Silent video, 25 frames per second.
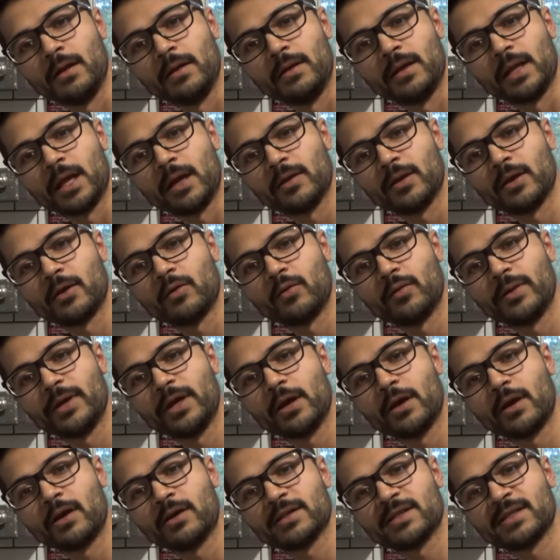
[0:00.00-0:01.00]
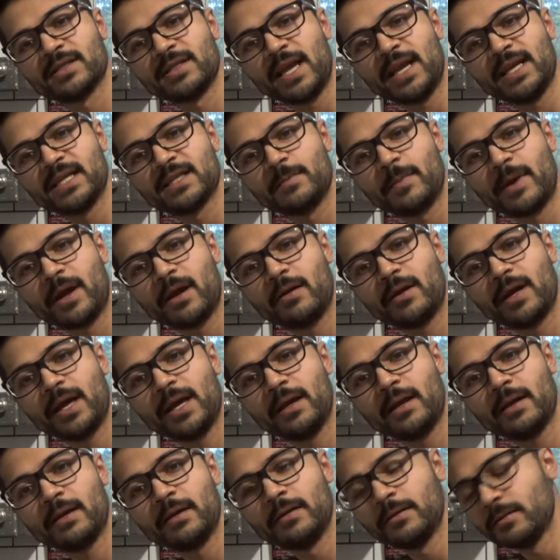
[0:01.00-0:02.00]
Now that we got our steaks
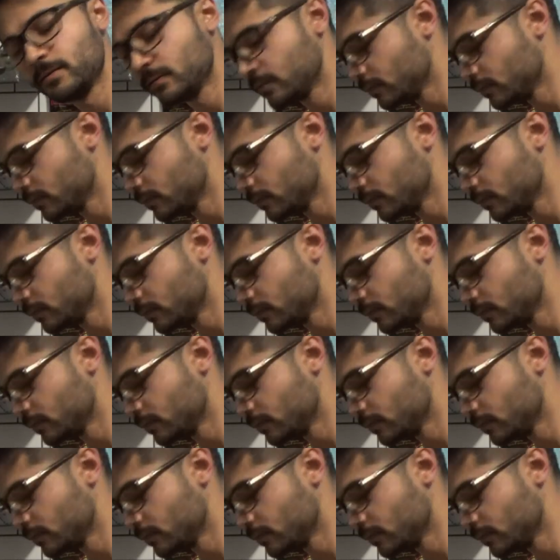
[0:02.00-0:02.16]
marinated,